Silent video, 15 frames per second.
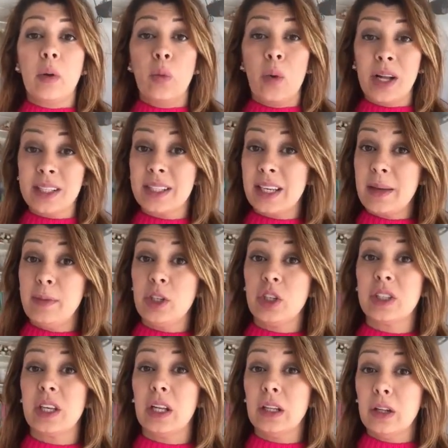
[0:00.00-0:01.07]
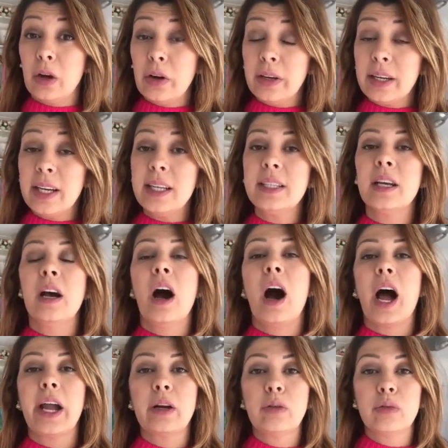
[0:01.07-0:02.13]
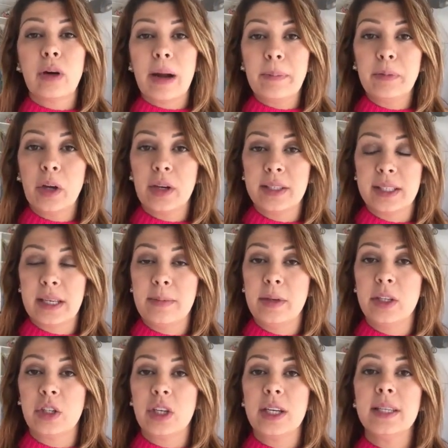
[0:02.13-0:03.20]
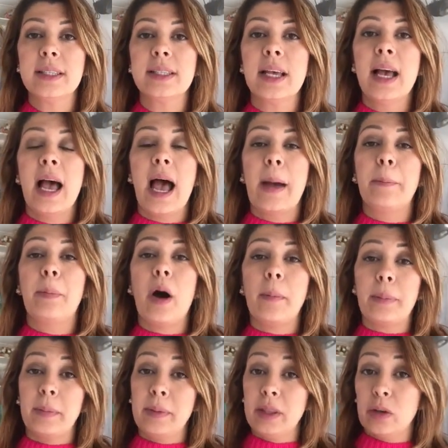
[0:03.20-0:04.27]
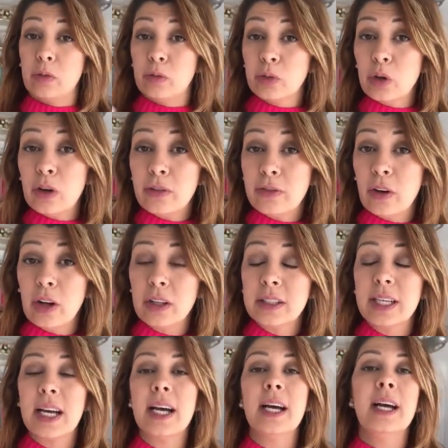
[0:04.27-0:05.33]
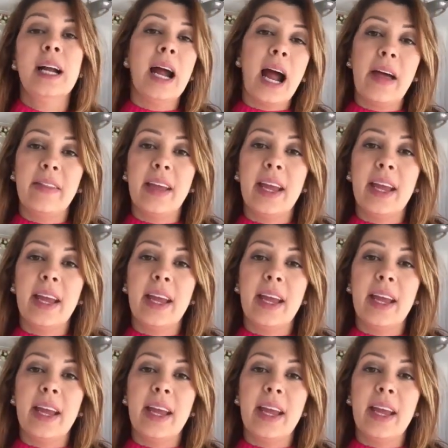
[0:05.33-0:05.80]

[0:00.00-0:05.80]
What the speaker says: once the images are loaded, I grab those images and pop them in the raw folder. And